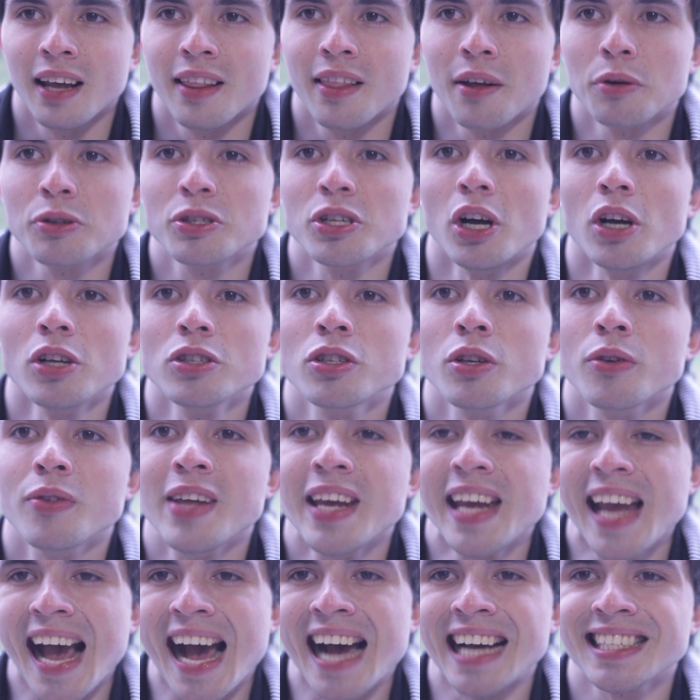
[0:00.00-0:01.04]
There is also
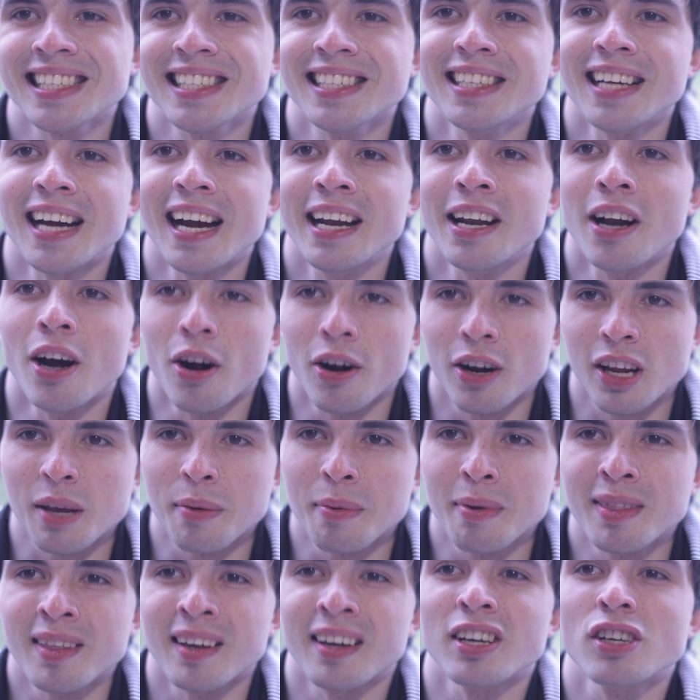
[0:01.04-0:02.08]
the asinine
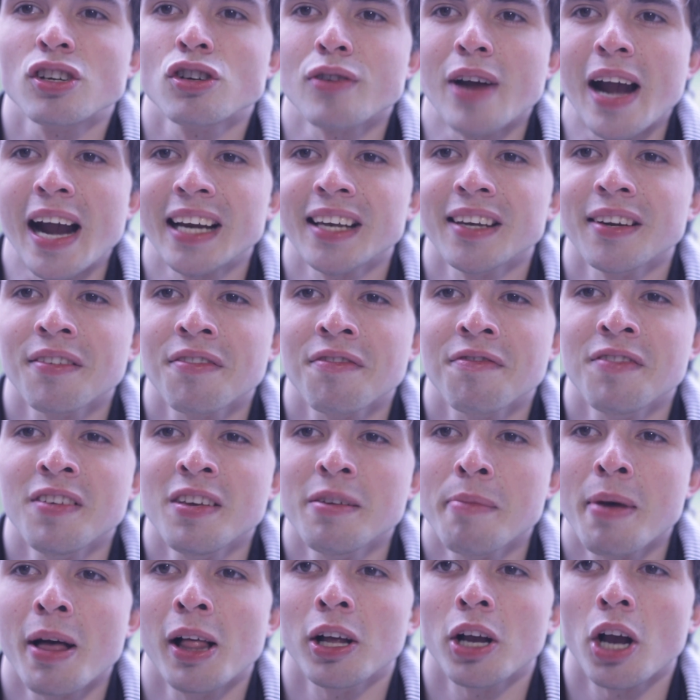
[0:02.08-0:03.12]
argument that attractive
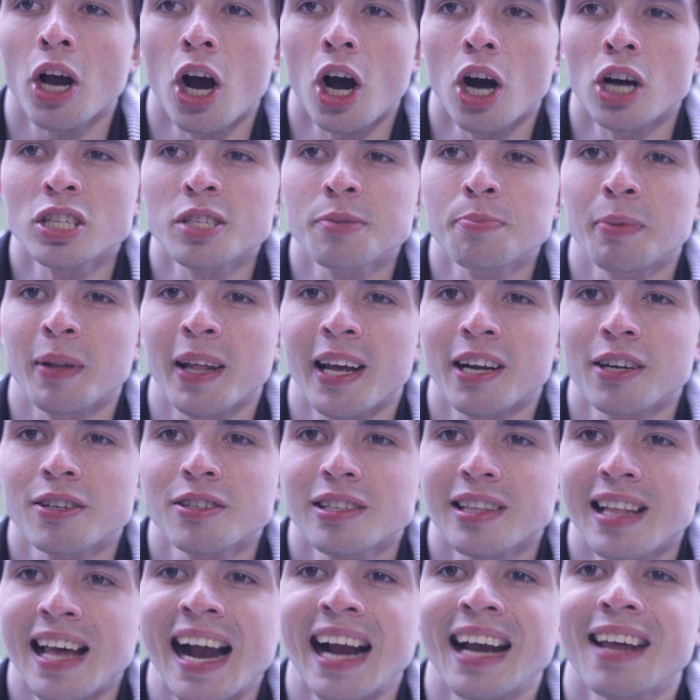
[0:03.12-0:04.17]
female
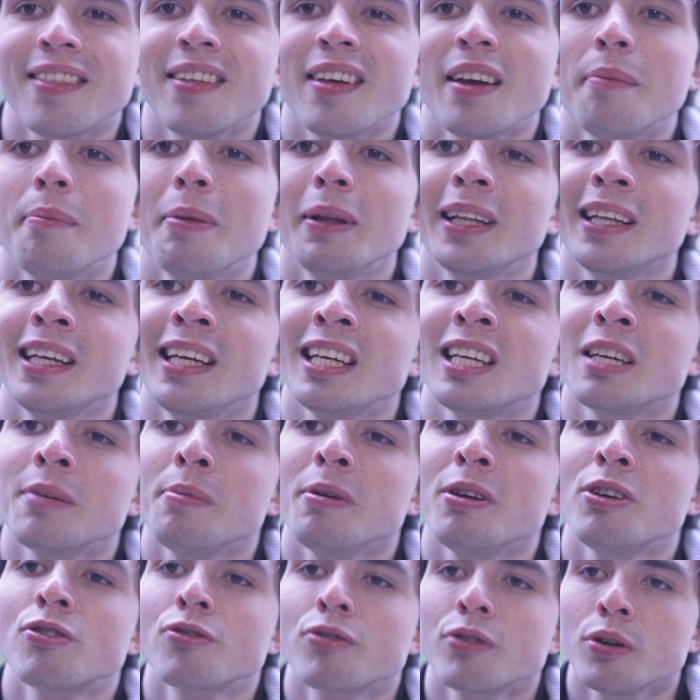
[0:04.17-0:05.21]
cosplayers lack the ability to
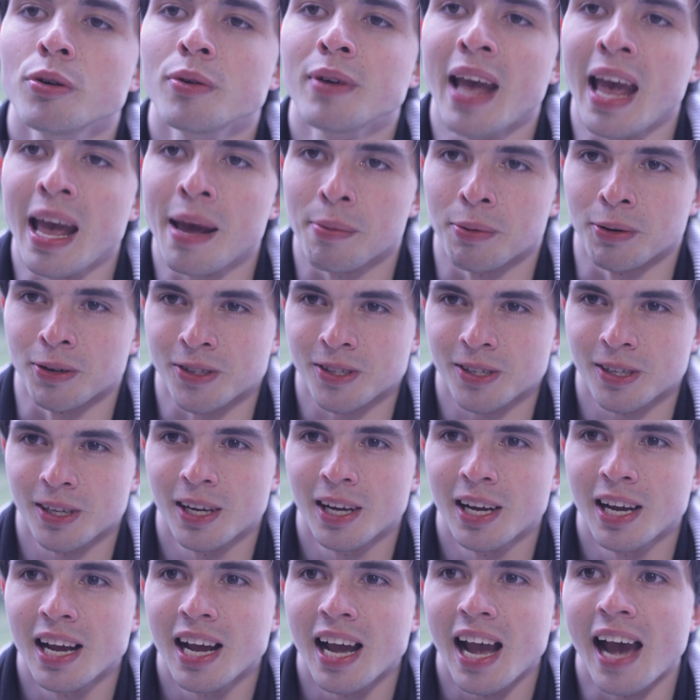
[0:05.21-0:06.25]
be true gamers,
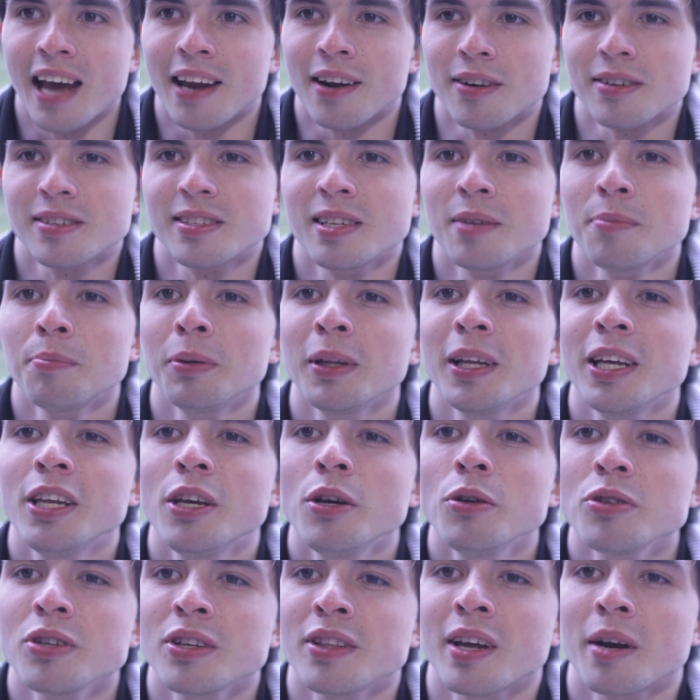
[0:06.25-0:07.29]
and are simply
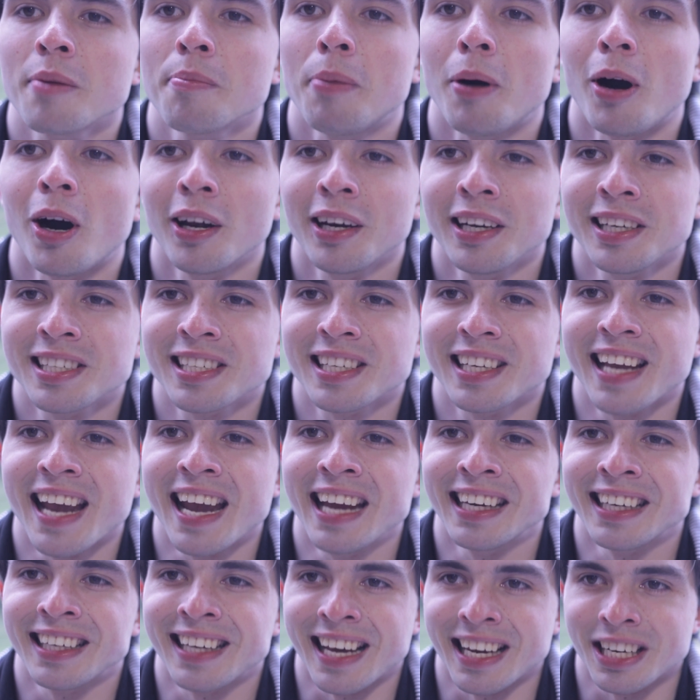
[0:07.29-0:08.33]
using their bodies to
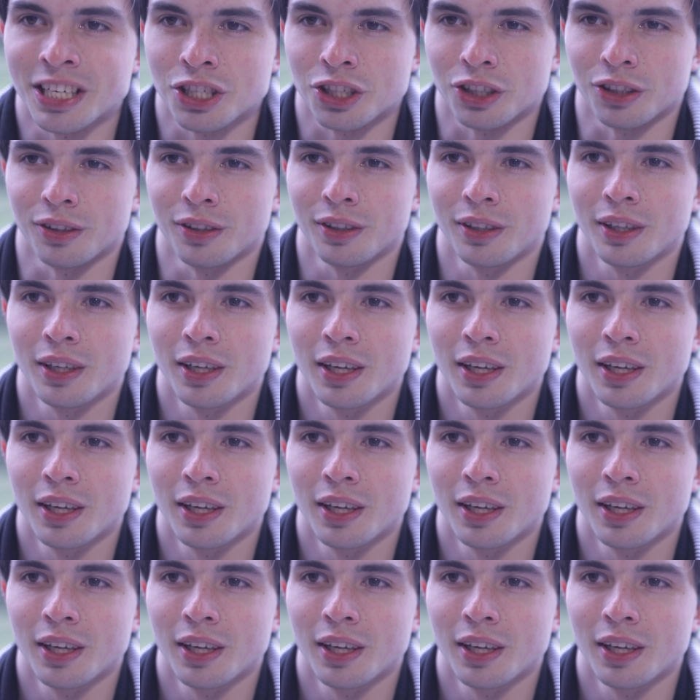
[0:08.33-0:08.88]
gain attention.